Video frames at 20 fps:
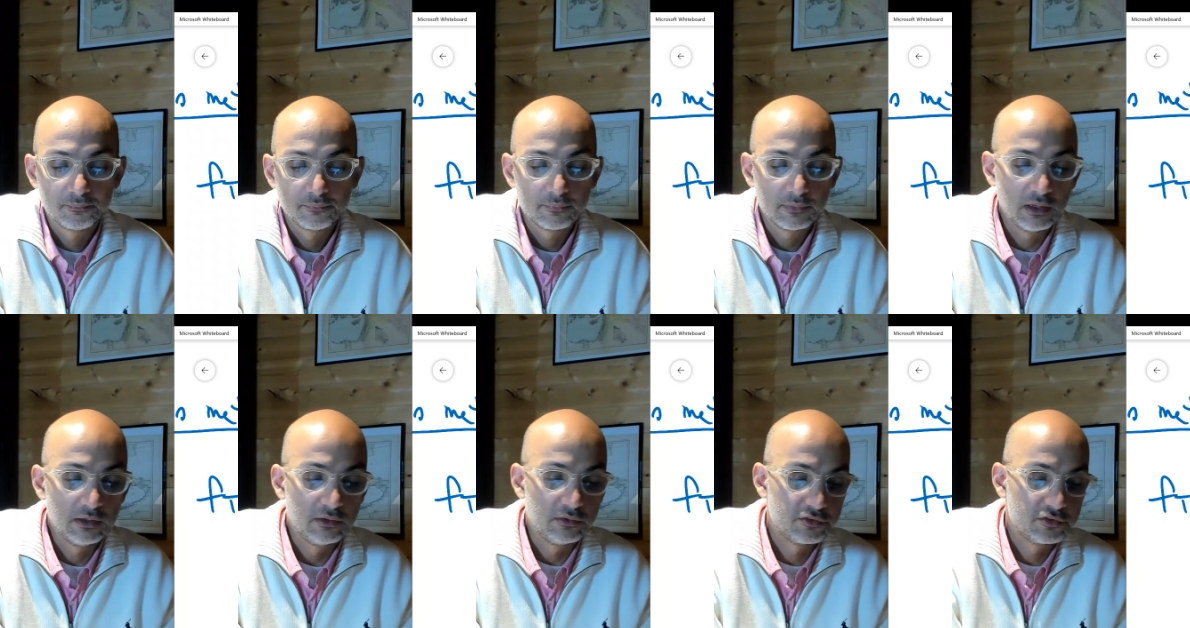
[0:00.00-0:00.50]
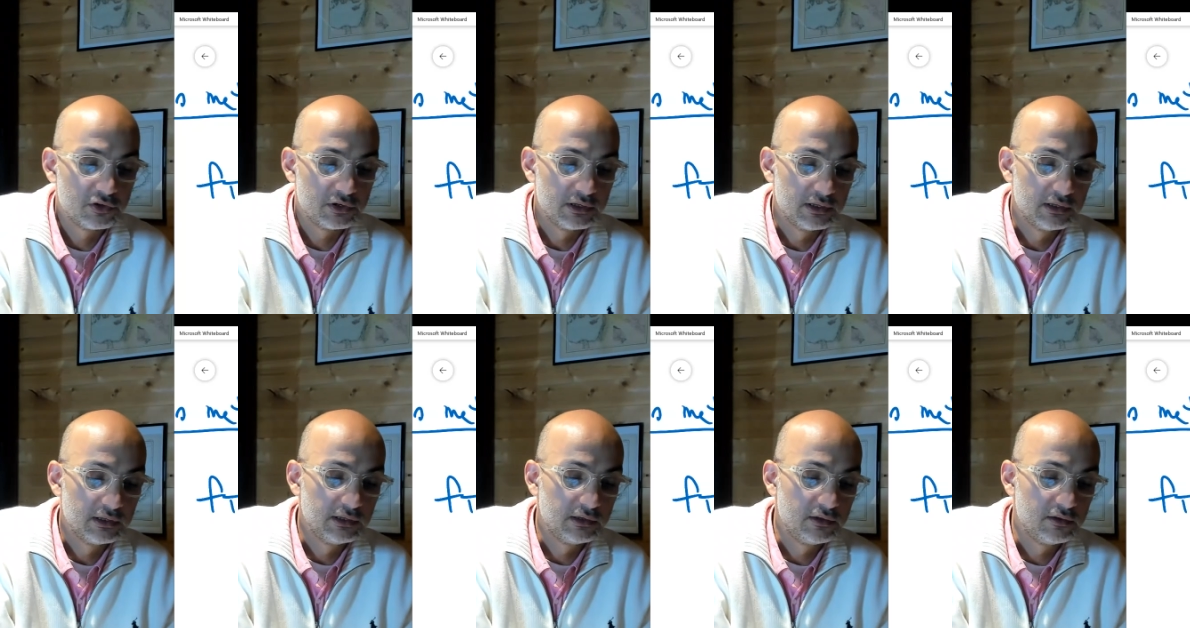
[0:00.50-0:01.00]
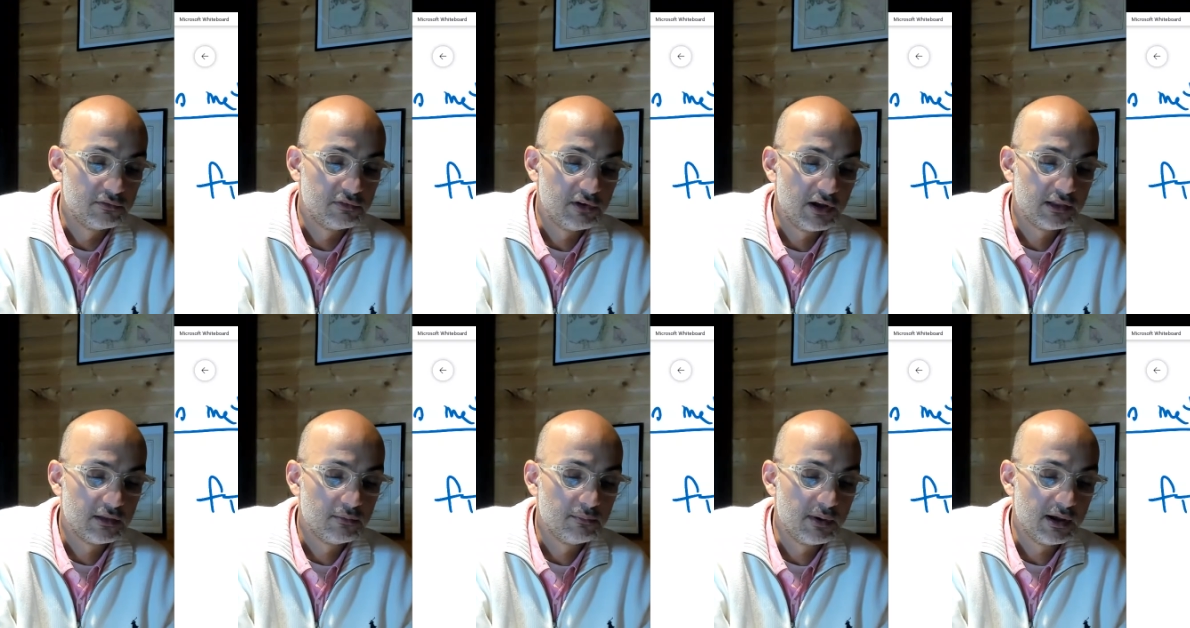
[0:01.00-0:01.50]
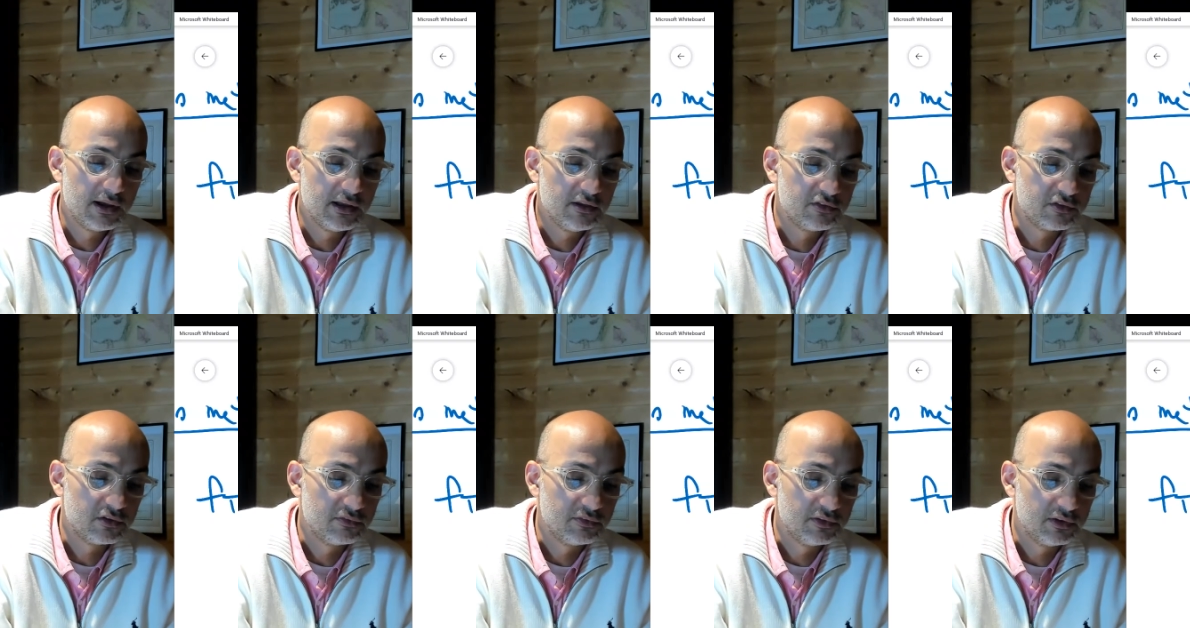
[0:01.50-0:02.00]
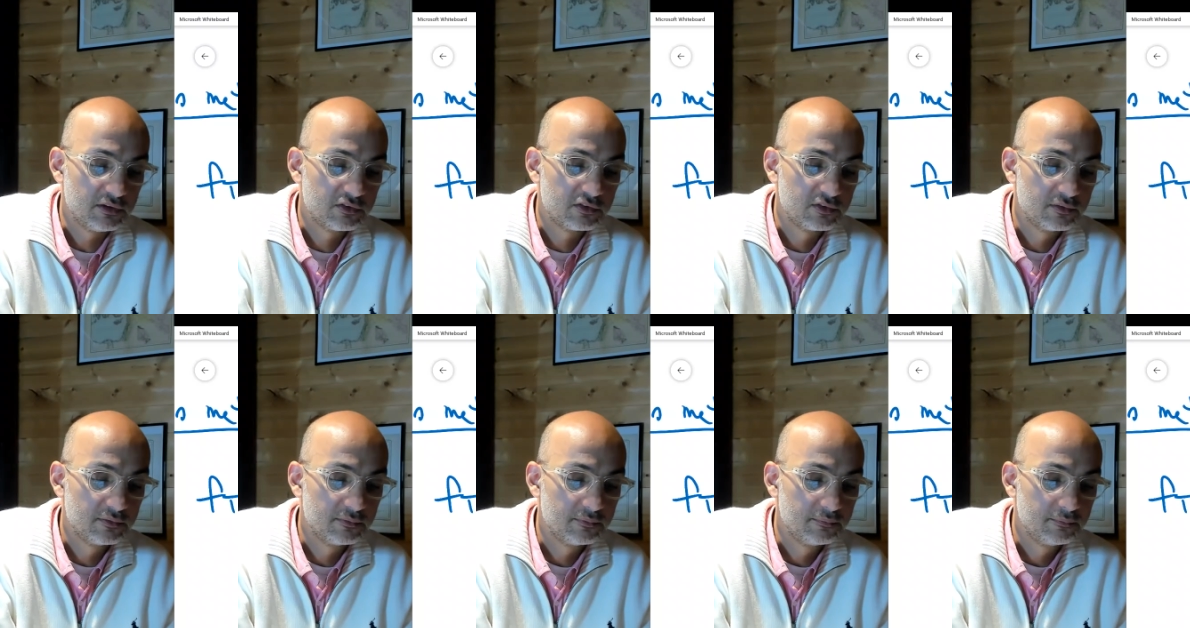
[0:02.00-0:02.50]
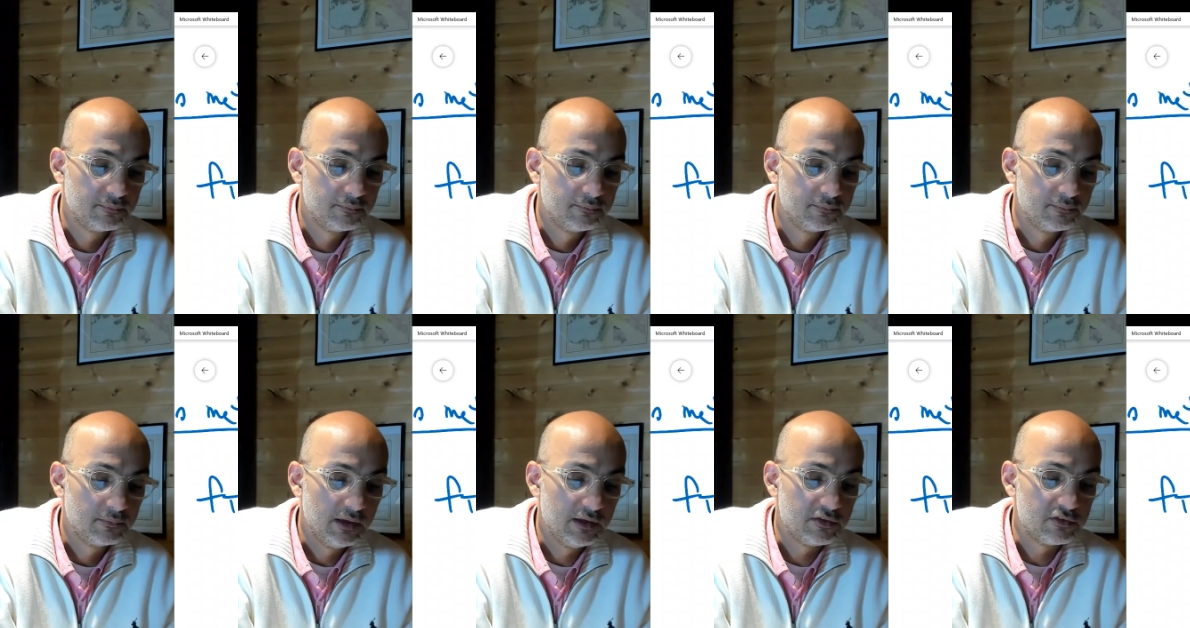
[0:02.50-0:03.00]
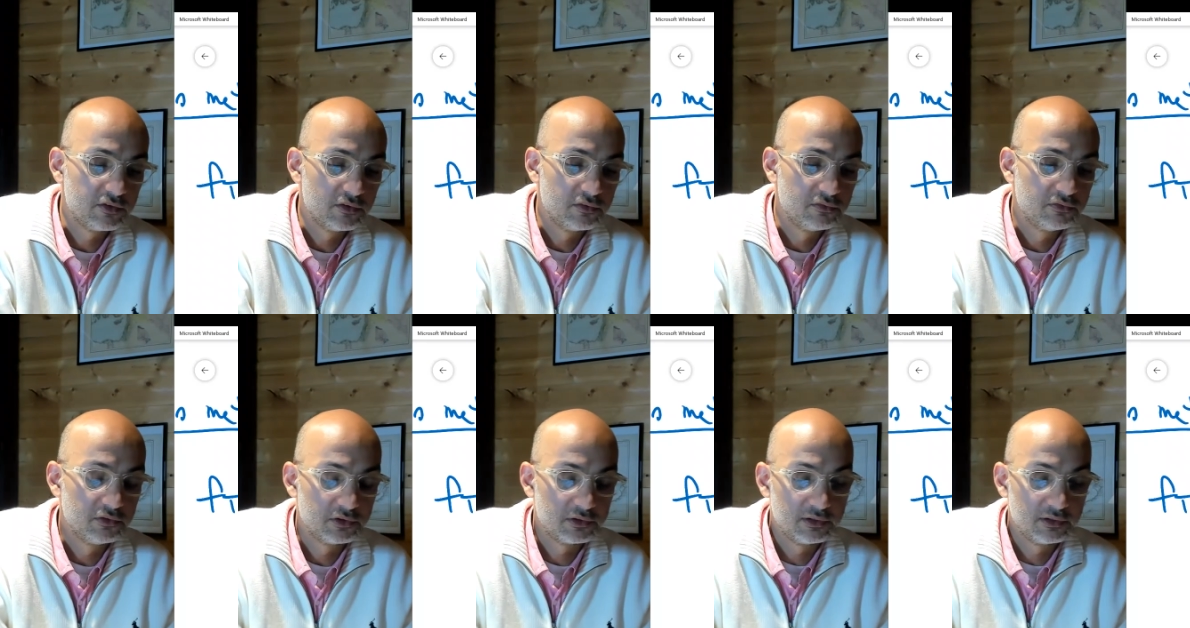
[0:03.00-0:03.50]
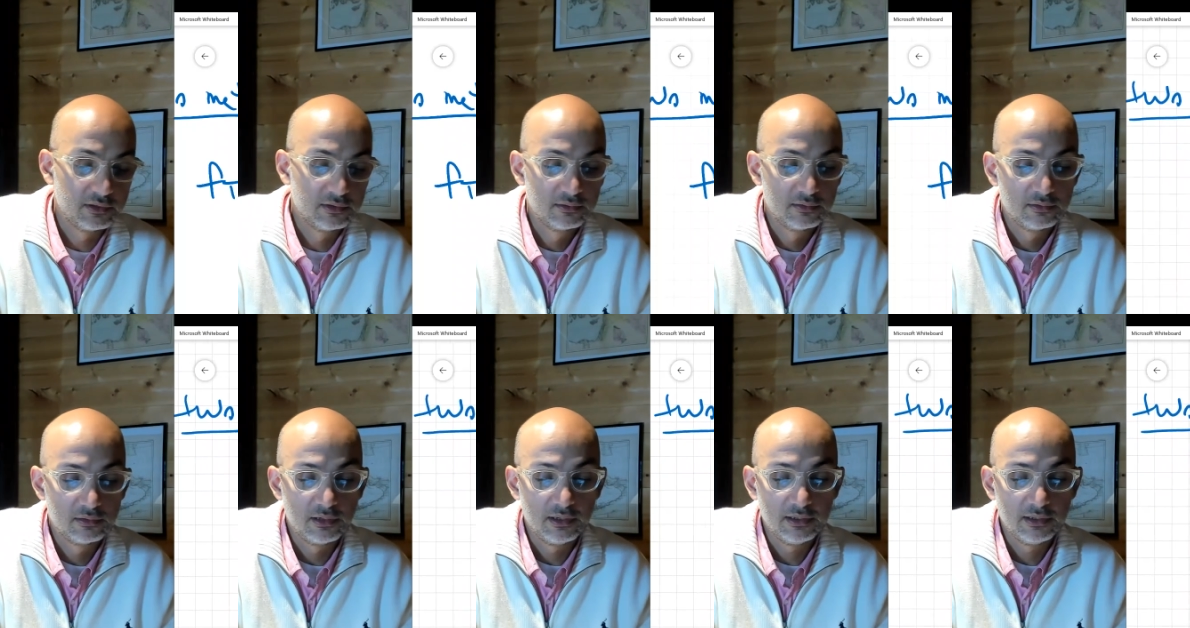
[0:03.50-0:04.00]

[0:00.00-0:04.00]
Oh, sorry, here divided by s of x, s of 40, right?